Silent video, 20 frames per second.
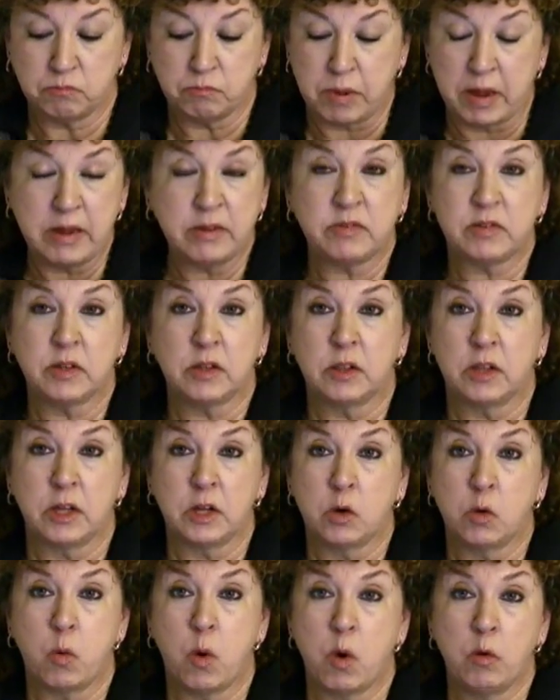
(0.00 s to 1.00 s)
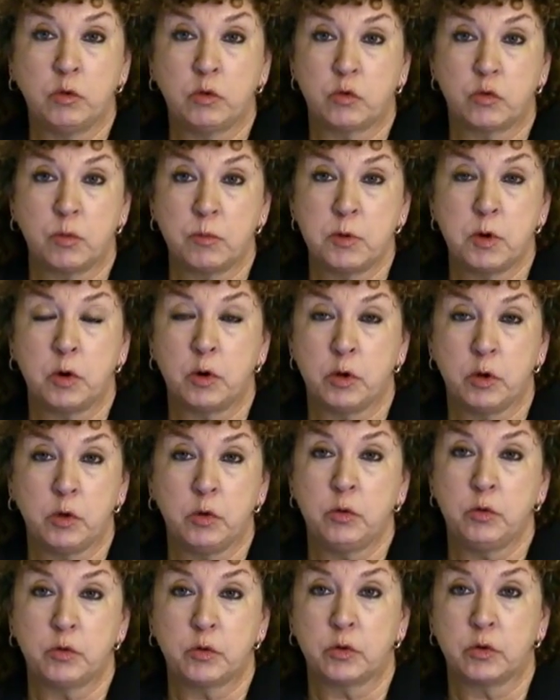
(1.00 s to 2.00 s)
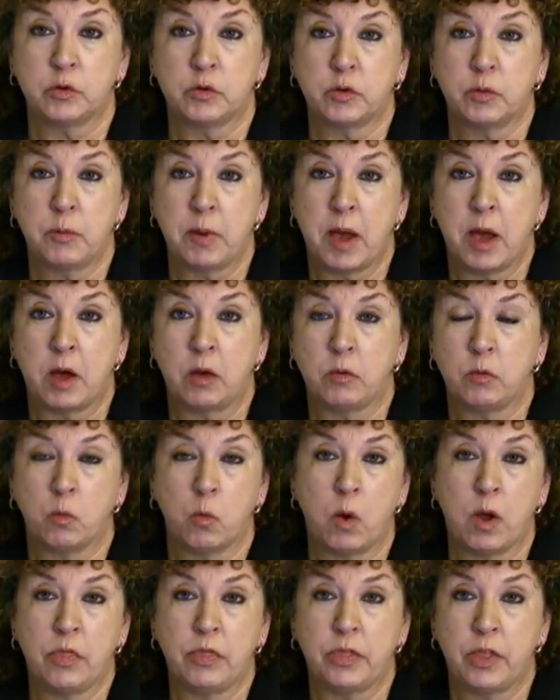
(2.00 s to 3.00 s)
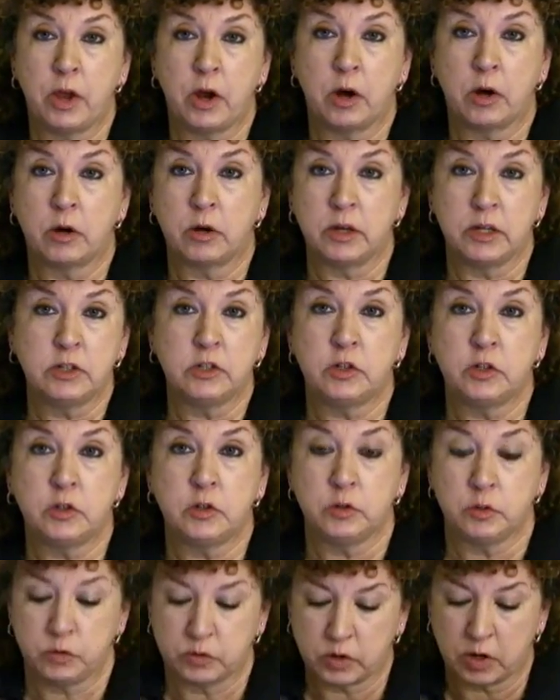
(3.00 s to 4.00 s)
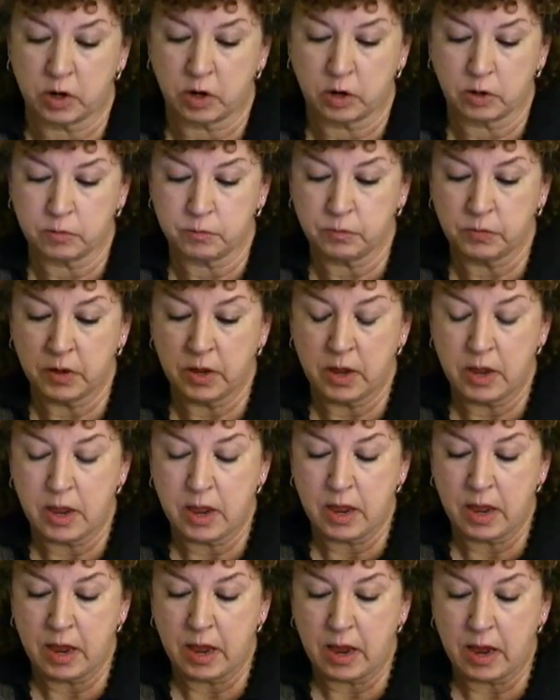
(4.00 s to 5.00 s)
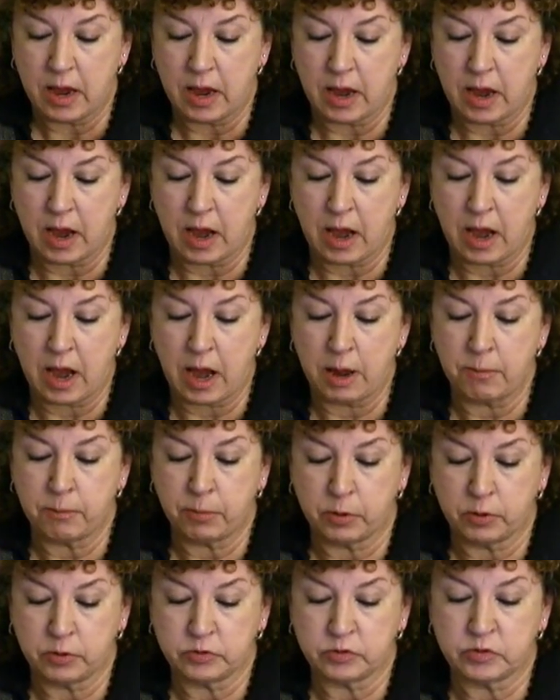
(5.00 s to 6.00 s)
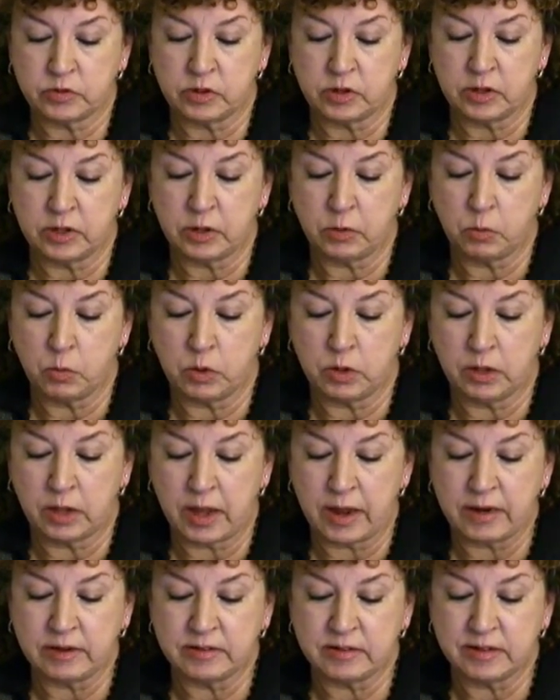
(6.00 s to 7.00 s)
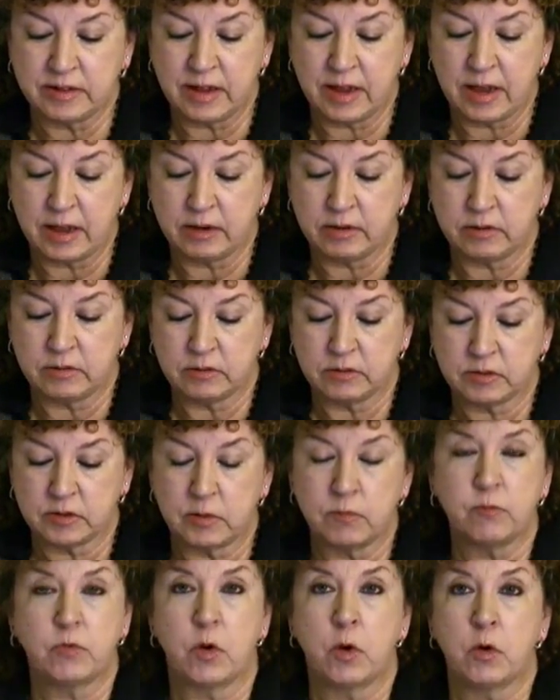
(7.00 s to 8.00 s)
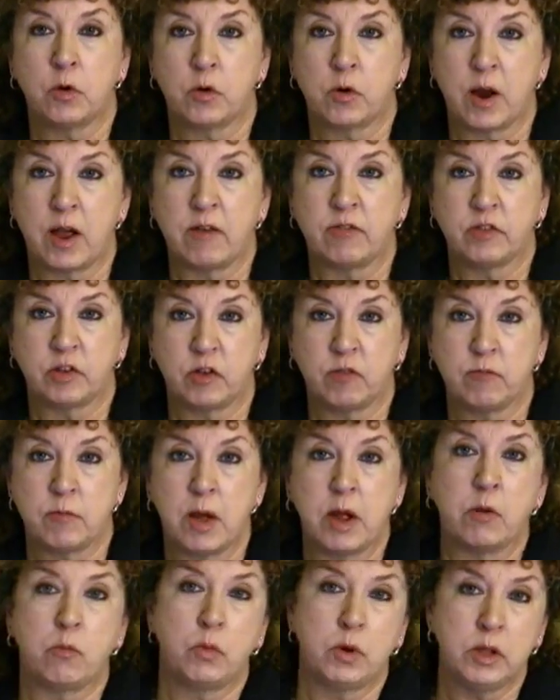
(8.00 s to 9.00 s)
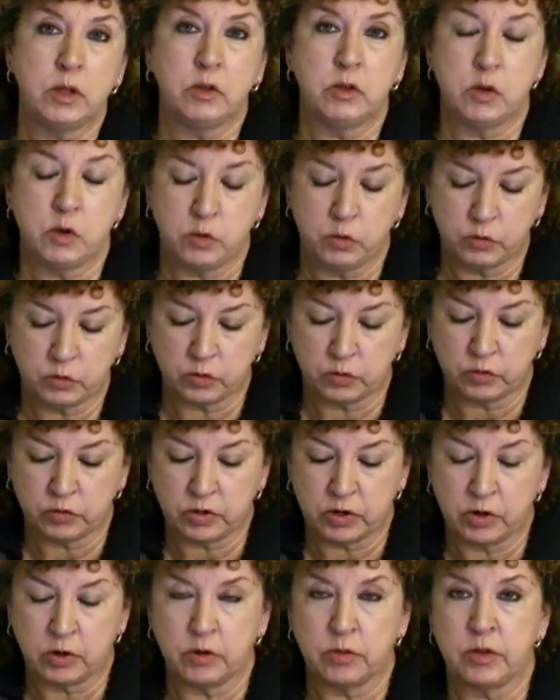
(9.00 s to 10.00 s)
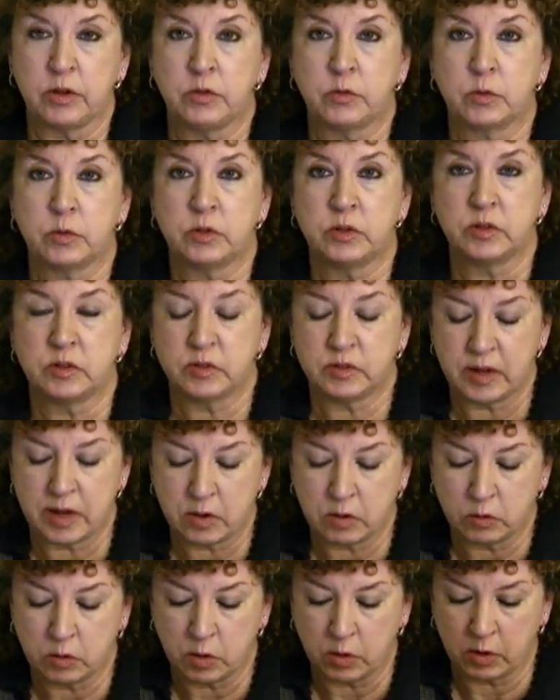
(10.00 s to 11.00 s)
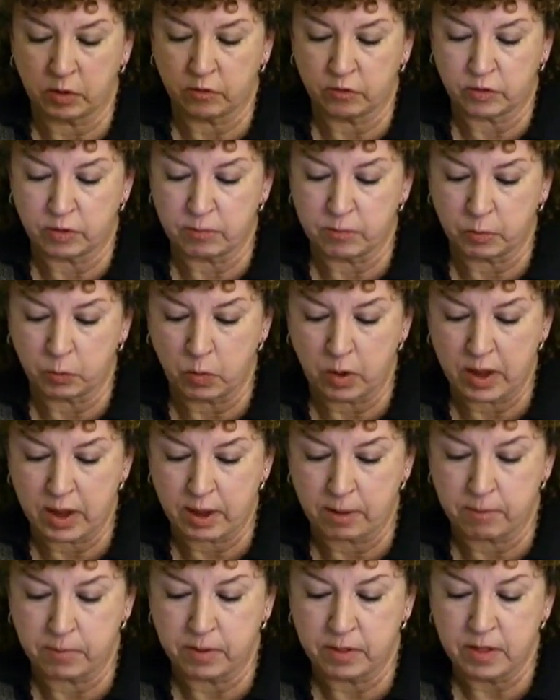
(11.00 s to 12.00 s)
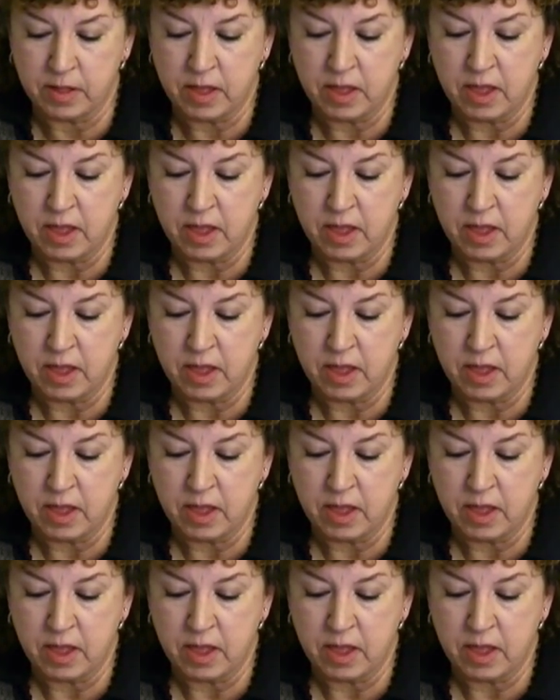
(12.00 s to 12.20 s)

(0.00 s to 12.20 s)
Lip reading: basically quotes from your users about what their issues are. I personally would like to get some photographs of my real users here. These were just downloaded from the web.